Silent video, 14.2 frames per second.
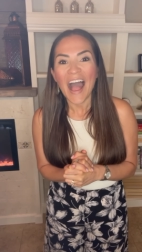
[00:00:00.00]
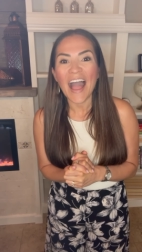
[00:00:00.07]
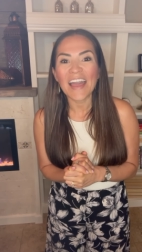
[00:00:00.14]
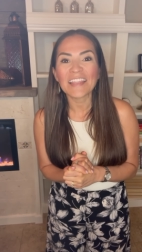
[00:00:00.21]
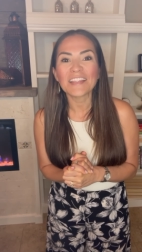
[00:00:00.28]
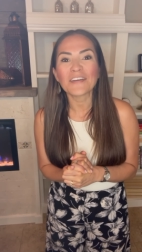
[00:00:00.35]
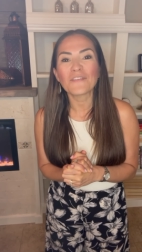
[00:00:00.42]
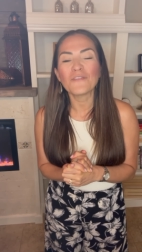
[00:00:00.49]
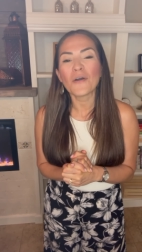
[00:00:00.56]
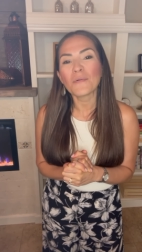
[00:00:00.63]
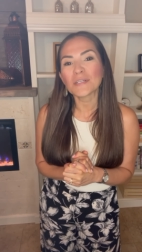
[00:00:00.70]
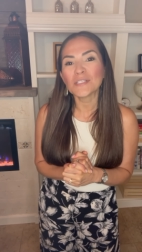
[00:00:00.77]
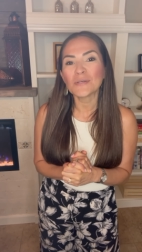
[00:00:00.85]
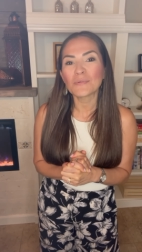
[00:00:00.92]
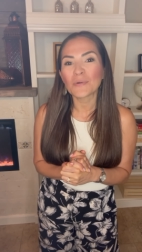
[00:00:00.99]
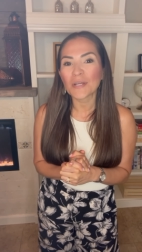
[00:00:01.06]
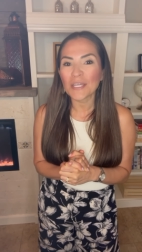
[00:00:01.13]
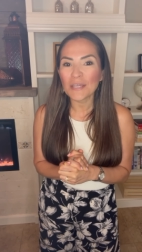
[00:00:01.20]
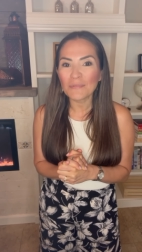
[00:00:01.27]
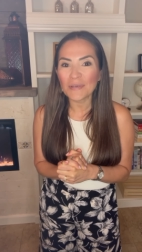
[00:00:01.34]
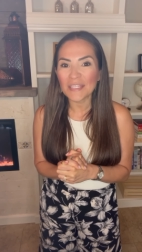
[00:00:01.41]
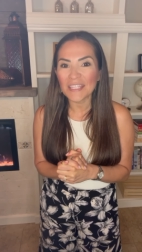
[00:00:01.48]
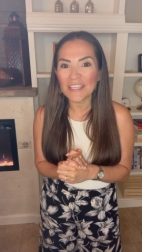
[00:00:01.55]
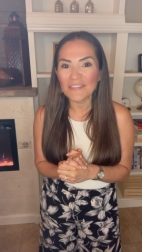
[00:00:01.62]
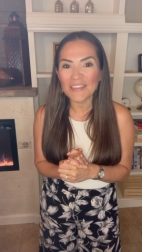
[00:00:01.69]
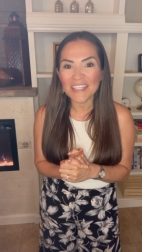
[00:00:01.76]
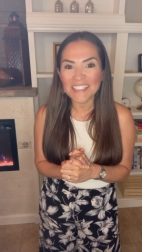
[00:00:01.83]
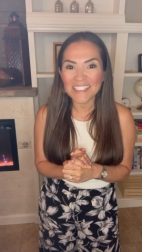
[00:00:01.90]
I look forward to working with
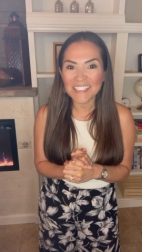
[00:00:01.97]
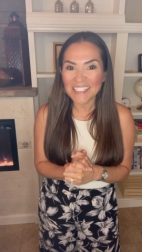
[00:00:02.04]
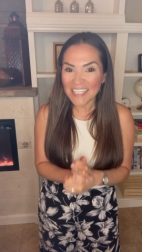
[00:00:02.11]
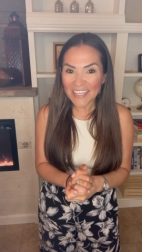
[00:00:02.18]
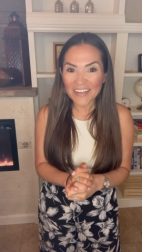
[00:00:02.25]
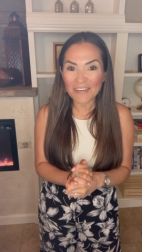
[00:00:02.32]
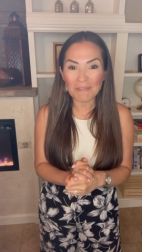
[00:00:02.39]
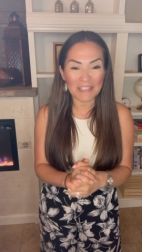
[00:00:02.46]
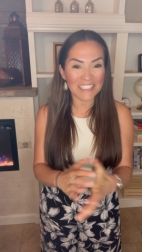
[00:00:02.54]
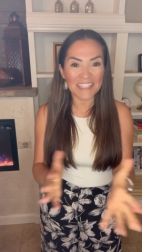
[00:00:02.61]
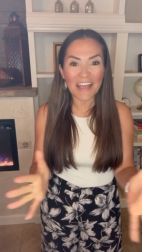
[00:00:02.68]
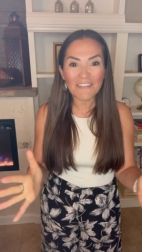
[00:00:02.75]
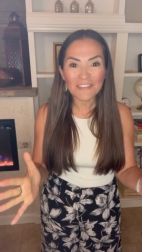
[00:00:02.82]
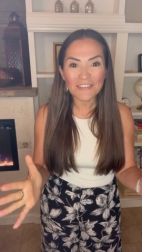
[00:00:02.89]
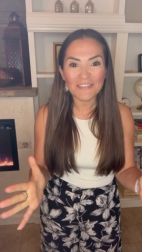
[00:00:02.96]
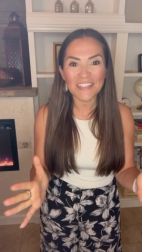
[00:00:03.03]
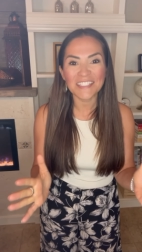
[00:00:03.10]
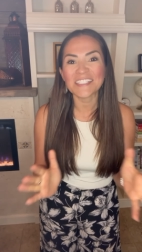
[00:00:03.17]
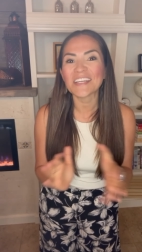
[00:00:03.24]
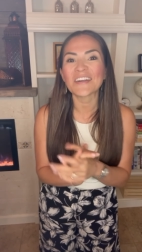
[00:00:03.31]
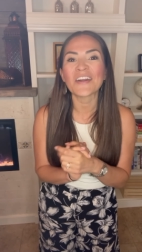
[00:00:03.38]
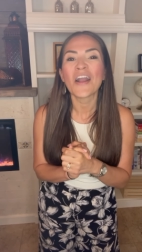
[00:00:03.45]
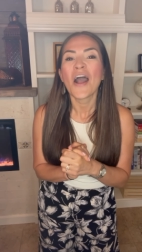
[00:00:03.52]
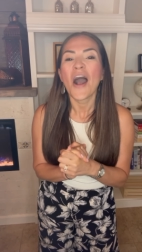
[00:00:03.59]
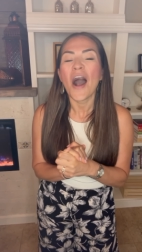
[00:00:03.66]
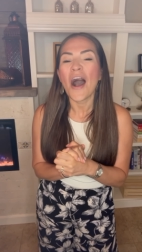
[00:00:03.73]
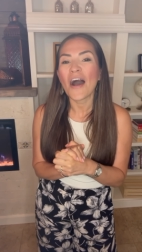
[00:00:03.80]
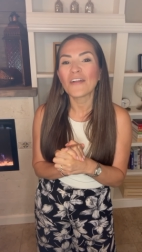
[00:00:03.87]
you this year, what's left of this year,
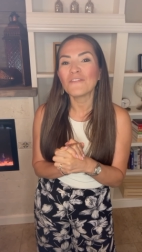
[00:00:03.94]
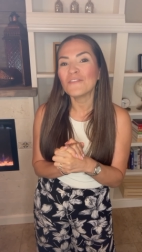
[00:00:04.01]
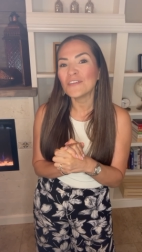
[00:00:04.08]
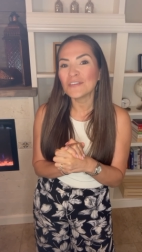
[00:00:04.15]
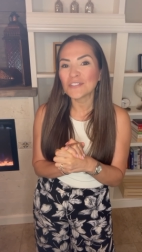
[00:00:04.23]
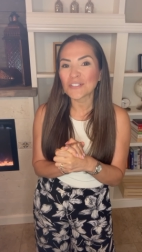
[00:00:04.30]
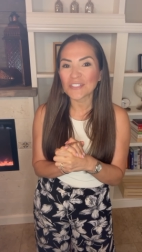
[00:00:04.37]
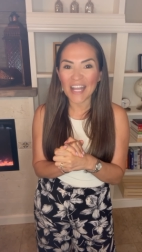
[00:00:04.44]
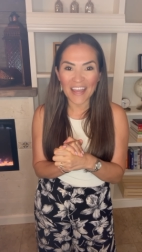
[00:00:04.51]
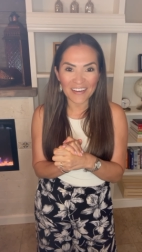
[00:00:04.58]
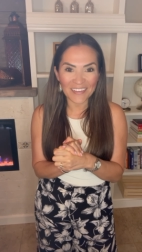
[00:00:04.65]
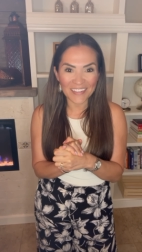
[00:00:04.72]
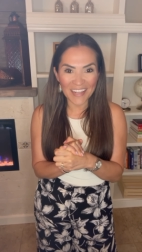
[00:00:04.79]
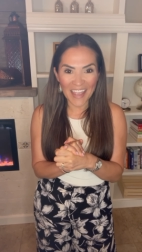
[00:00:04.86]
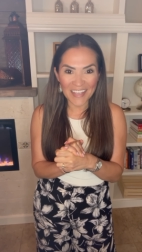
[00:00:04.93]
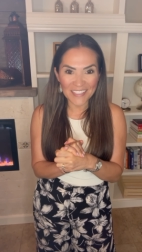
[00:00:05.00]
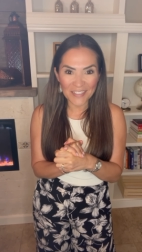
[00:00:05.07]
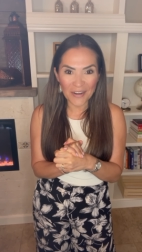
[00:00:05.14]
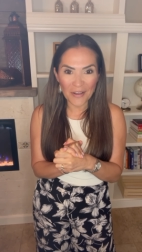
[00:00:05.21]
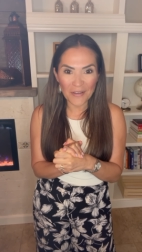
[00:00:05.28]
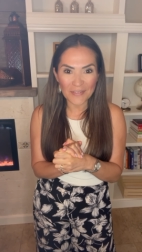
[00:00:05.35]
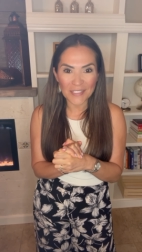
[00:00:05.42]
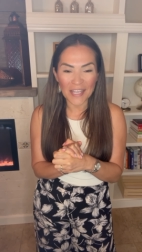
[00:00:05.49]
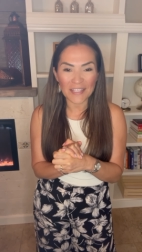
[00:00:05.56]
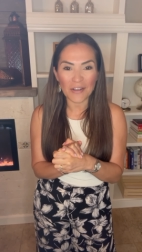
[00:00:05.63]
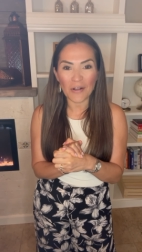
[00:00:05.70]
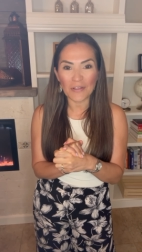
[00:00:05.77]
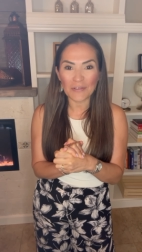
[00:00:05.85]
on future title and escrows
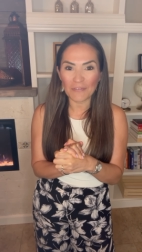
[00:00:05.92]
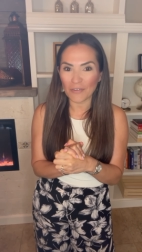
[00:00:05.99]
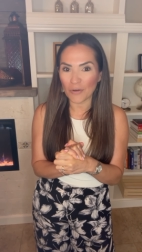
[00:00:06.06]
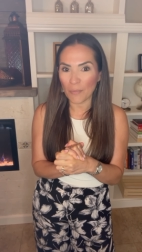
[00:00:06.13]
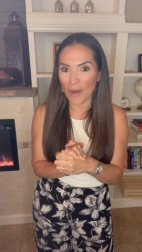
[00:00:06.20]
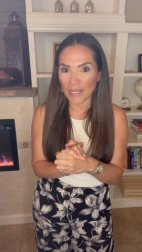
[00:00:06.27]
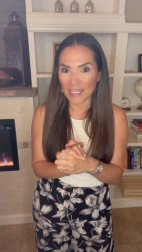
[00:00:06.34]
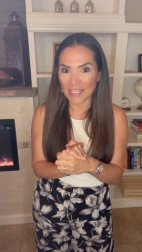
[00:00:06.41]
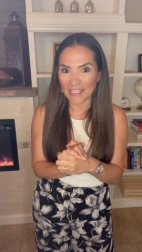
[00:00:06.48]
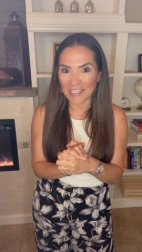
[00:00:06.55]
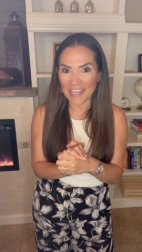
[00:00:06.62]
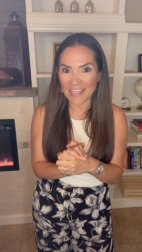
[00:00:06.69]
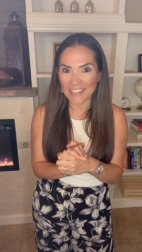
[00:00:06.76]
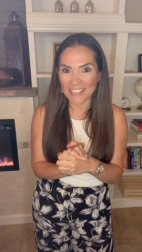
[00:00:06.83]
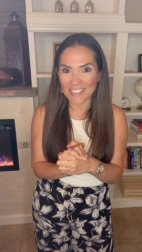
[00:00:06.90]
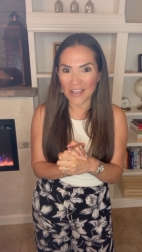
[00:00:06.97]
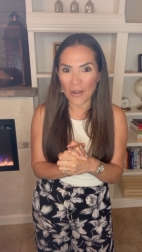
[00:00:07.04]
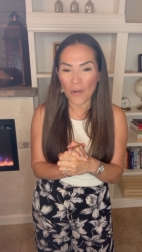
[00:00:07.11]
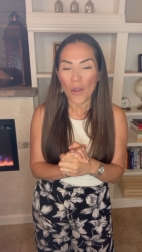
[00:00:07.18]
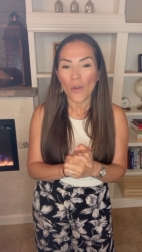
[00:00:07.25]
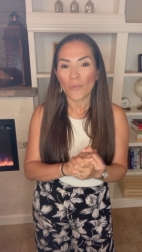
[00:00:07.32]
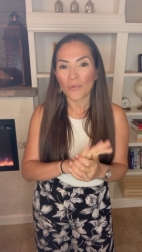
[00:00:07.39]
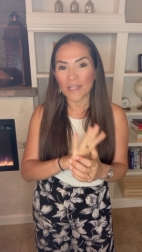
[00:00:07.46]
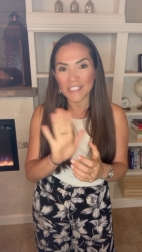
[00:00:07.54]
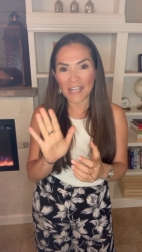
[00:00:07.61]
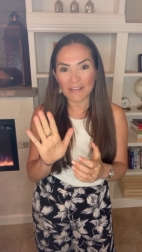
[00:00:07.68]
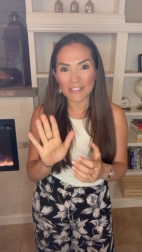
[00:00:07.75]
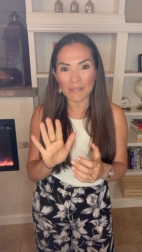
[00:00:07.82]
and all of your marketing needs. So
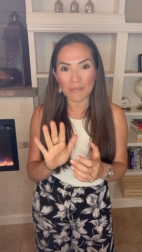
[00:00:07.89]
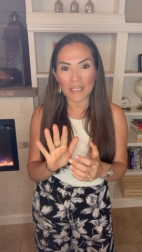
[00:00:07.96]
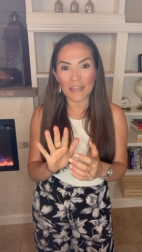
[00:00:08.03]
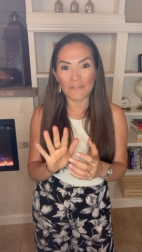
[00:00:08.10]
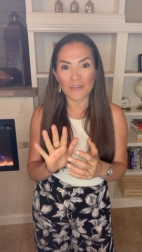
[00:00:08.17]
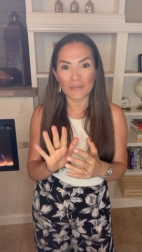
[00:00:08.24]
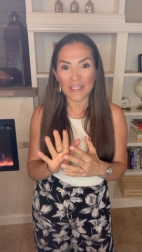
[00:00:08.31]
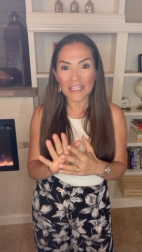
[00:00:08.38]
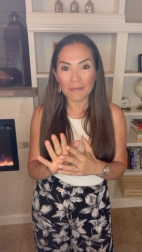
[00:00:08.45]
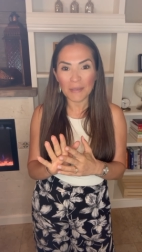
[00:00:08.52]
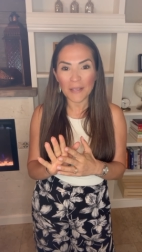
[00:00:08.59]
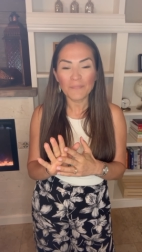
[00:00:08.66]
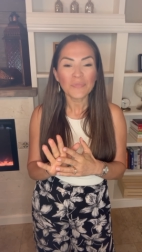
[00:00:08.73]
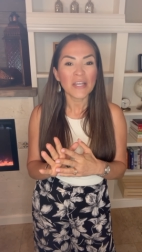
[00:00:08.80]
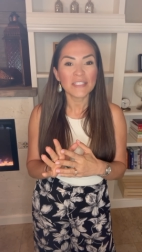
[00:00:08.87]
reach out to me if you need me,